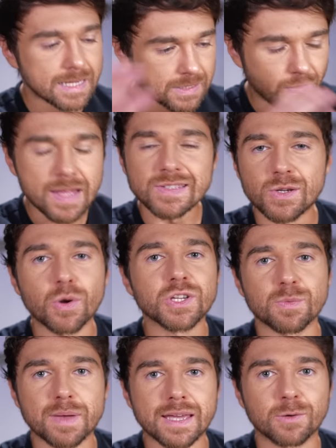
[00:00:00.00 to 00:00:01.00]
So that's
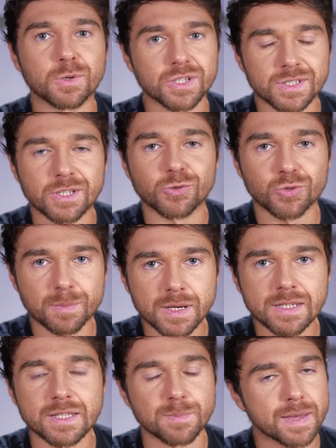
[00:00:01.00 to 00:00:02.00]
Deutsche Bank, which is
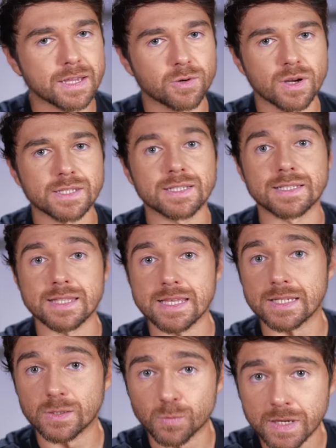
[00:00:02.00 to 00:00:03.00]
contributing to the bank crisis
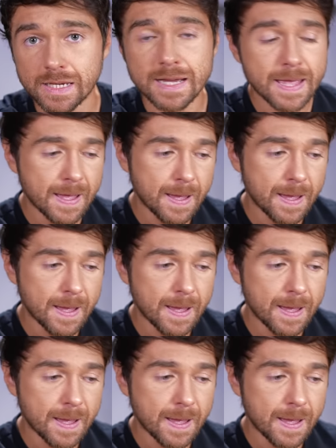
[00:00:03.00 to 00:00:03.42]
this week.